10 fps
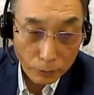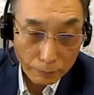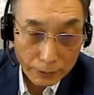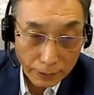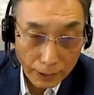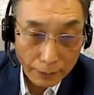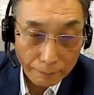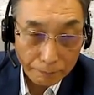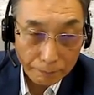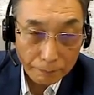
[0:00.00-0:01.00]
And
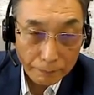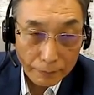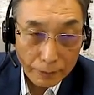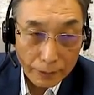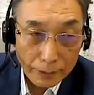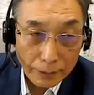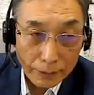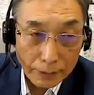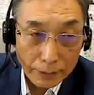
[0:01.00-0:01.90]
Tokkatsu is already